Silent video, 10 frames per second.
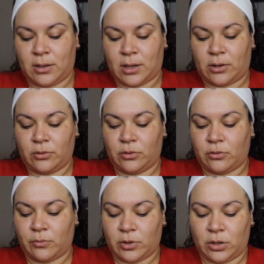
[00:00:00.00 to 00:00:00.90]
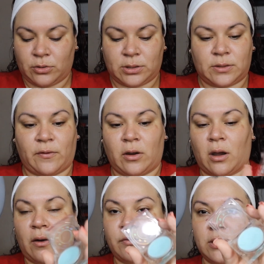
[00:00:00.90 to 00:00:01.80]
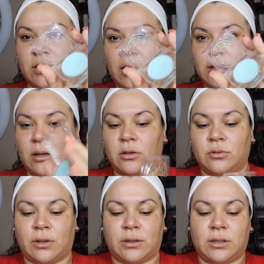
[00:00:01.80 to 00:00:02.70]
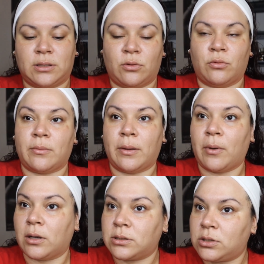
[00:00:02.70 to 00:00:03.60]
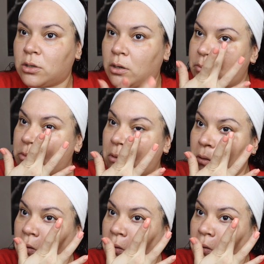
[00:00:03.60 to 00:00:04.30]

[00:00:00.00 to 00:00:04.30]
I don't normally use this very often. I did also get this in one of my Boxy Charms.